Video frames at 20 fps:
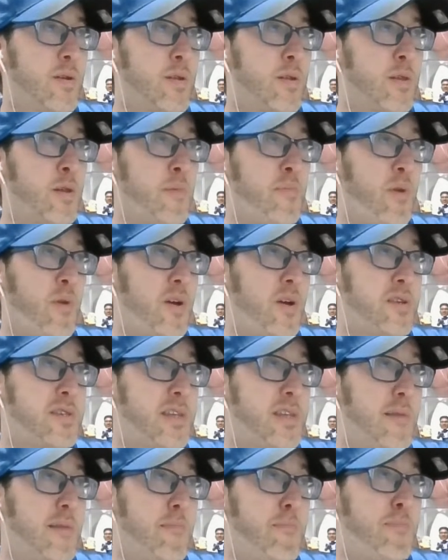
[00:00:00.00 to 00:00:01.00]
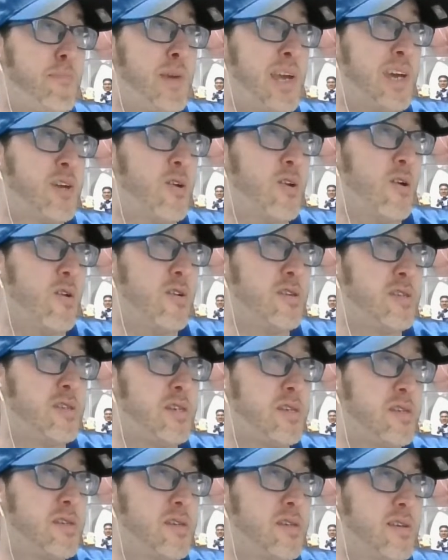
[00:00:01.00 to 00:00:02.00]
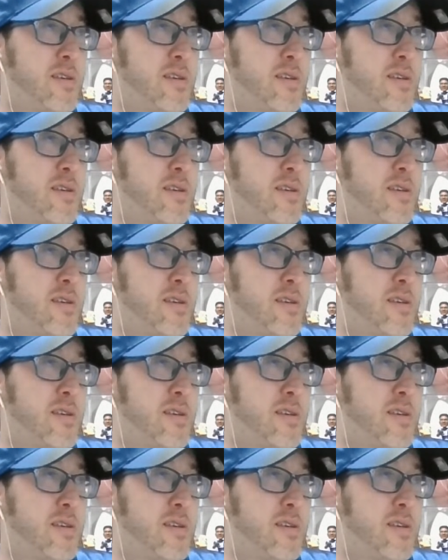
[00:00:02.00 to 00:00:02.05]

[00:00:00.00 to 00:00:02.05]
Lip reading: The Boston Bears.